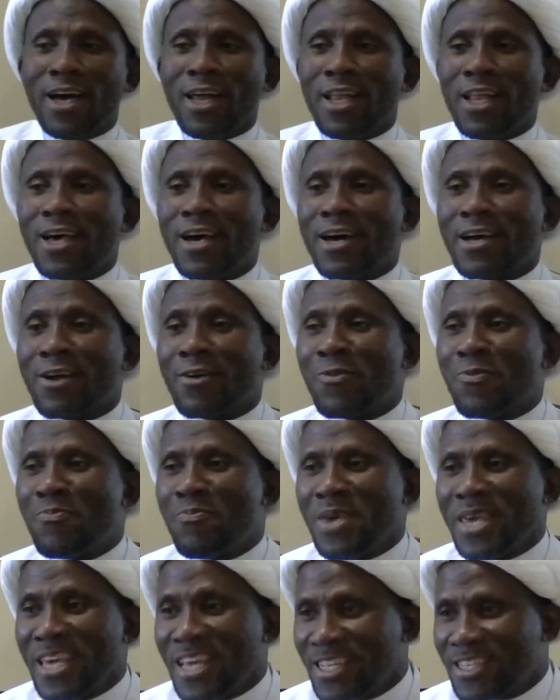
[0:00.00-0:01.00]
a lot of
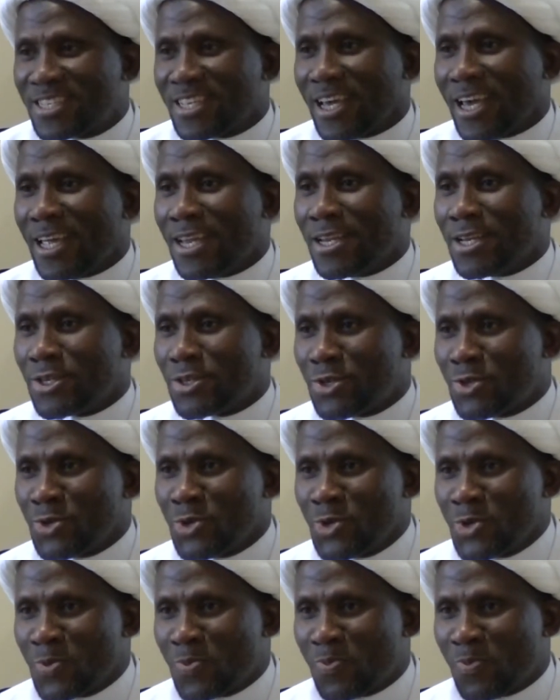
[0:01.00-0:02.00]
meat in the
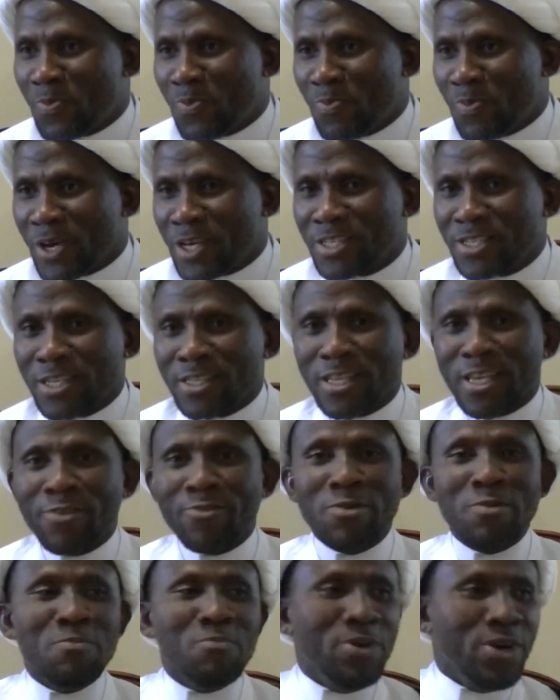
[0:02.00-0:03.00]
soup makes it
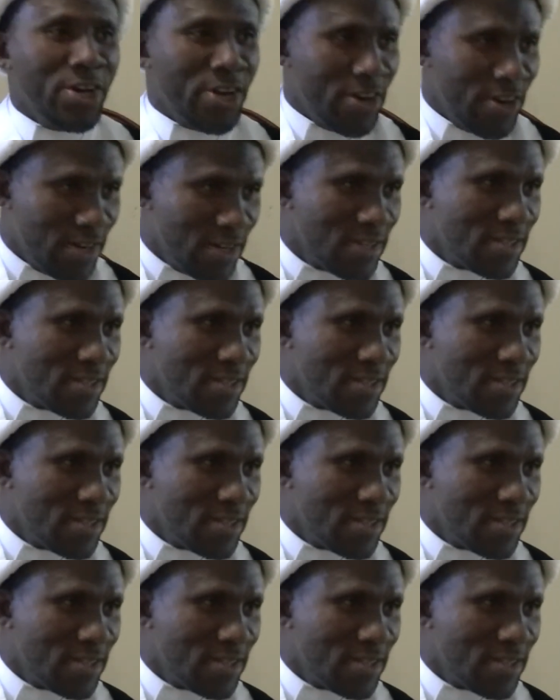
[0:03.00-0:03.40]
even better.